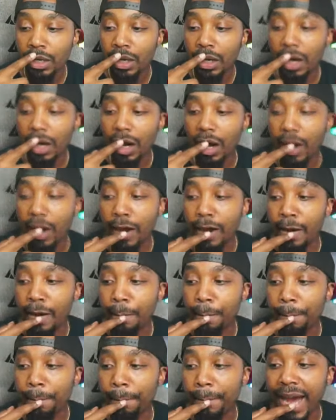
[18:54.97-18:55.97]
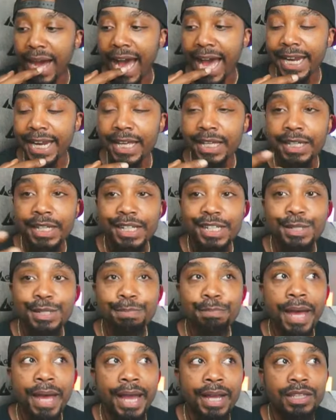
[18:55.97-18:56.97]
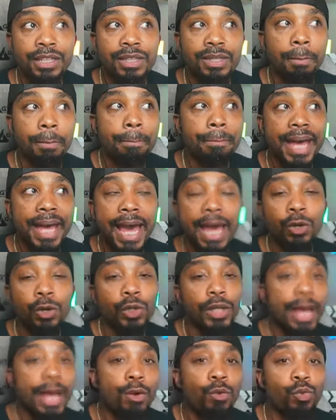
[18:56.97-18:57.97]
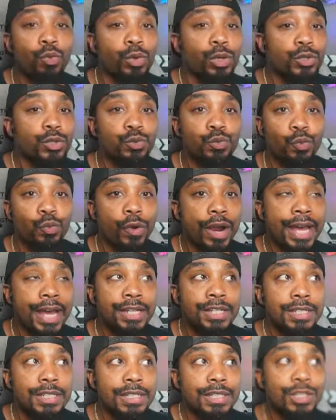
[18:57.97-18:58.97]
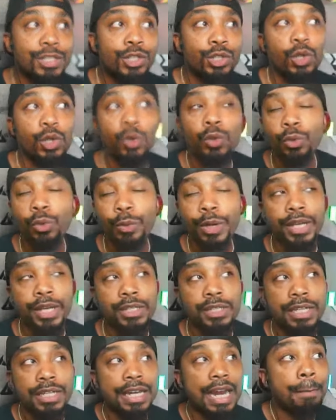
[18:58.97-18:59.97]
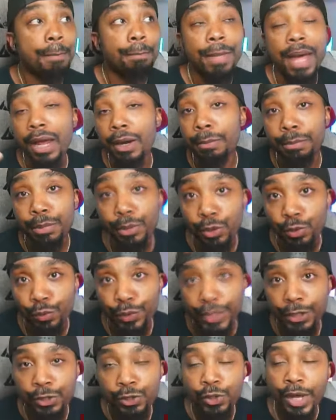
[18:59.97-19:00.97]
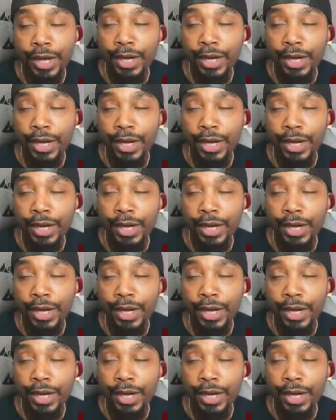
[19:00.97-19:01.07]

I didn't expect the battle at Rook's Rest to go the way it did. I'm not a book reader, so I